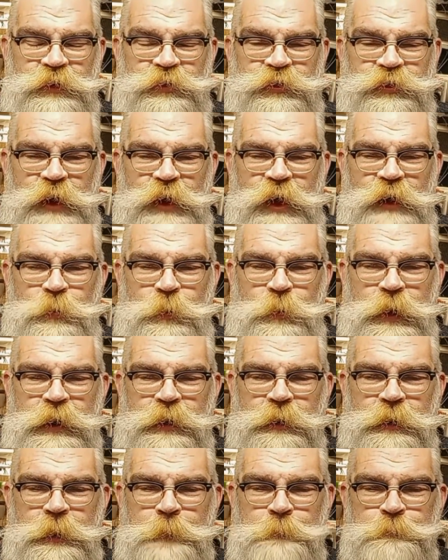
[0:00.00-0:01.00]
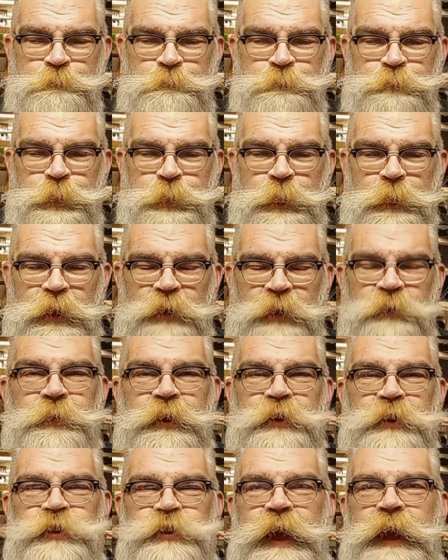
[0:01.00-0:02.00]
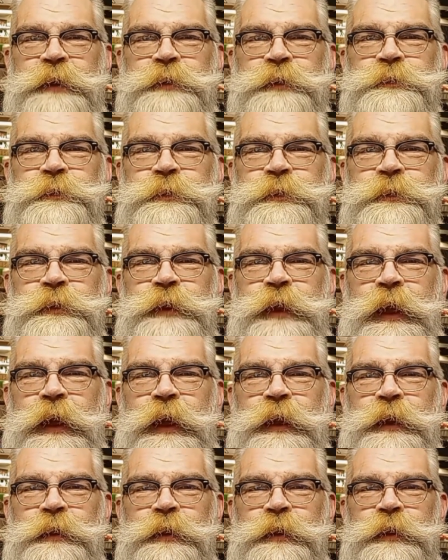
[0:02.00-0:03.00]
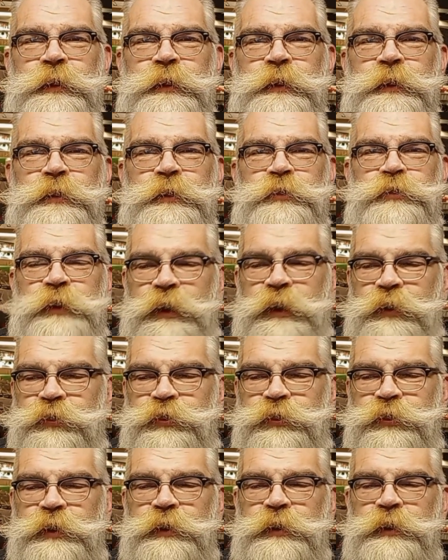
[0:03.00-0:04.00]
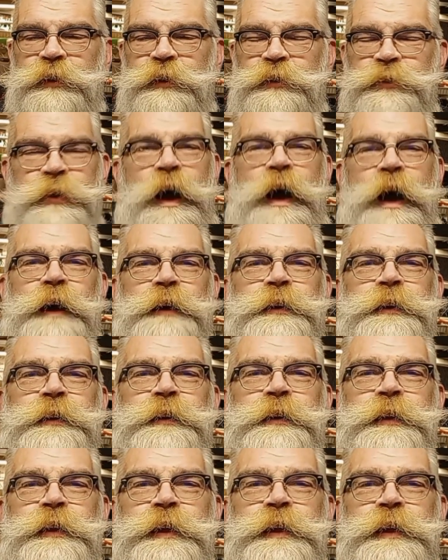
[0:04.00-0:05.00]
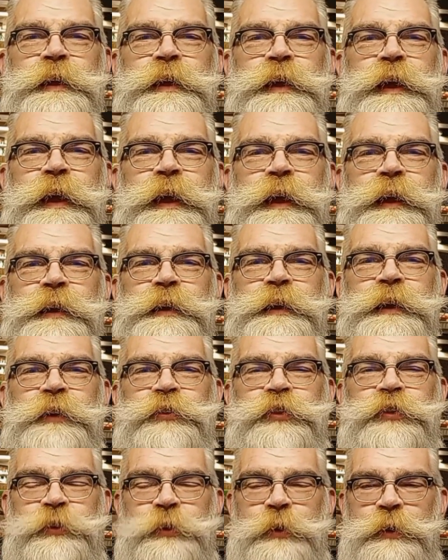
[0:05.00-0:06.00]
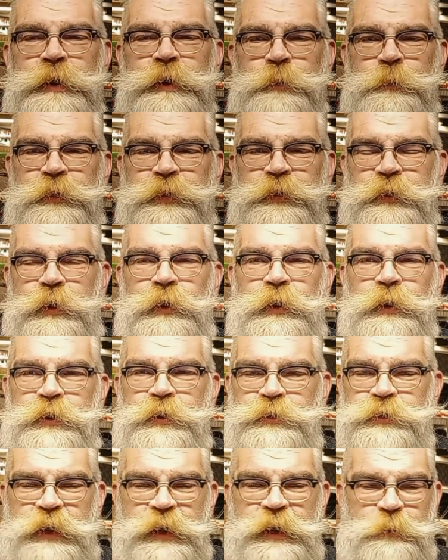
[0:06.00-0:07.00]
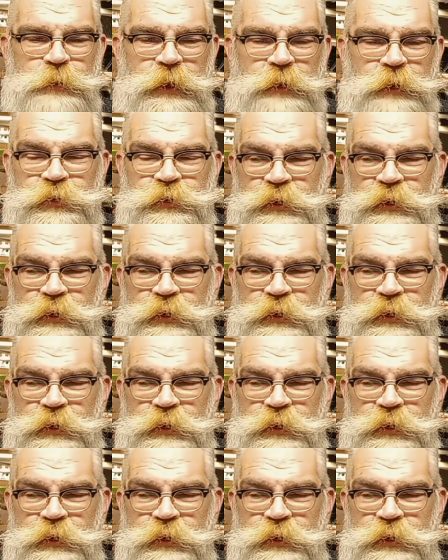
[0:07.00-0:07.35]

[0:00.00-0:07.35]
software a fair shake and just talk. And it started with earlier today when I was in